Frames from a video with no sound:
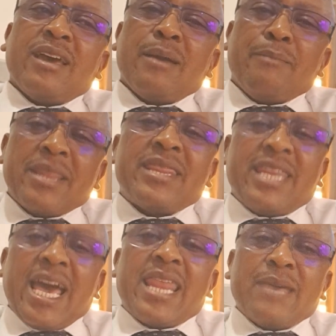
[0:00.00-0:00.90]
but
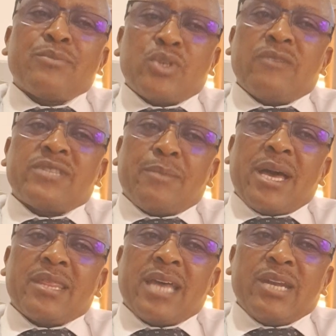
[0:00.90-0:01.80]
they are themselves the
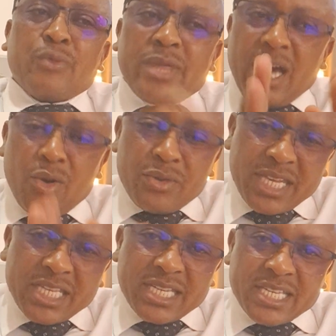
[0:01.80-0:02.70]
path. And without
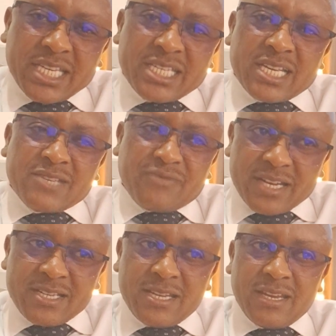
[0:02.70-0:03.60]
this resistance,
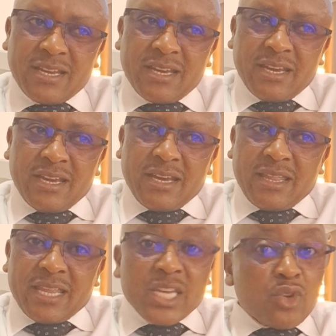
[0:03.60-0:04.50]
friends,
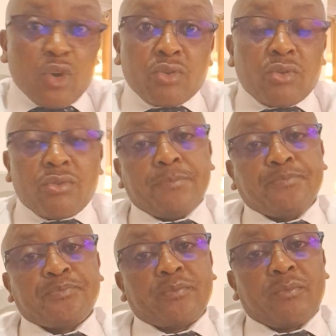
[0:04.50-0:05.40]
there's no growth.
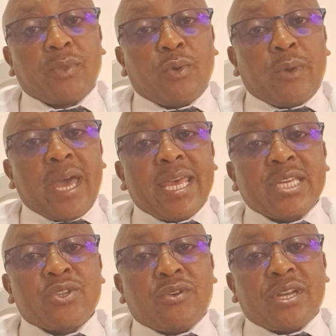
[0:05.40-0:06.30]
Where there
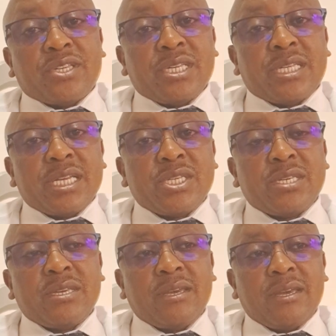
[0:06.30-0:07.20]
is no
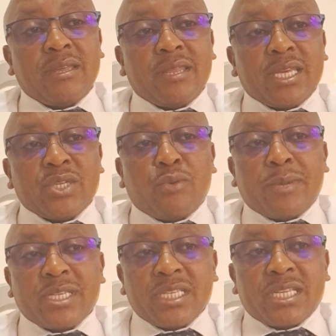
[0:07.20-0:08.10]
resistance, there's no
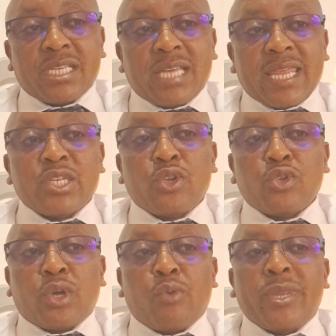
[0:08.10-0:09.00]
persistence, and there's no
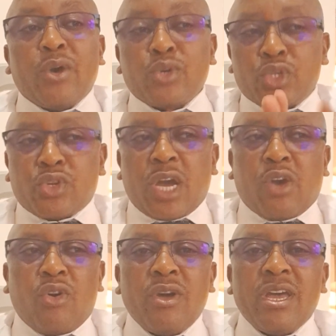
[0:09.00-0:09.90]
struggle. Without
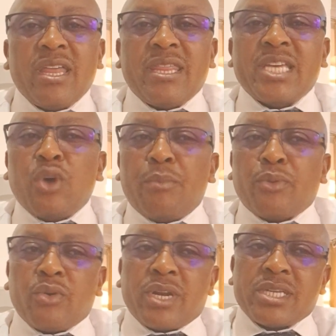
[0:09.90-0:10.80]
struggle, there's no
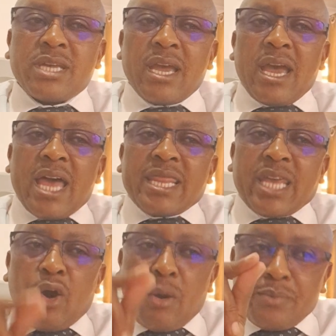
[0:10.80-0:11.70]
progress. And the
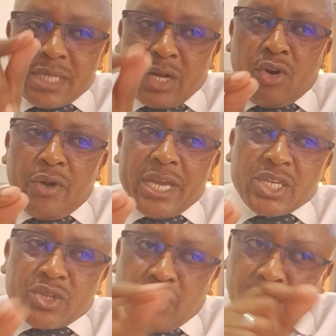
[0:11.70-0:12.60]
obstacle is
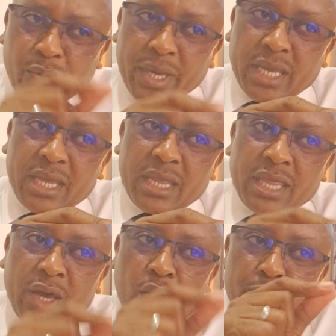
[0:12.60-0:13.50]
not the way.
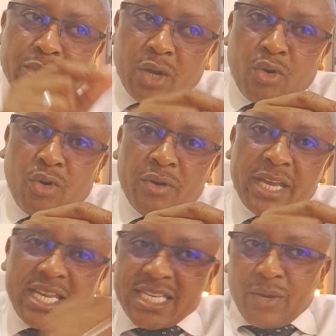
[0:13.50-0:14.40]
The obstacle
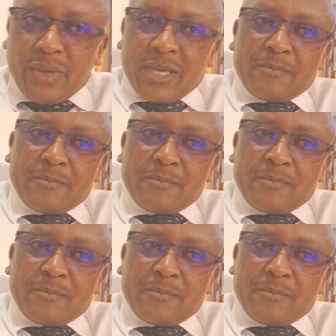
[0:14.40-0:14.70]
is the way.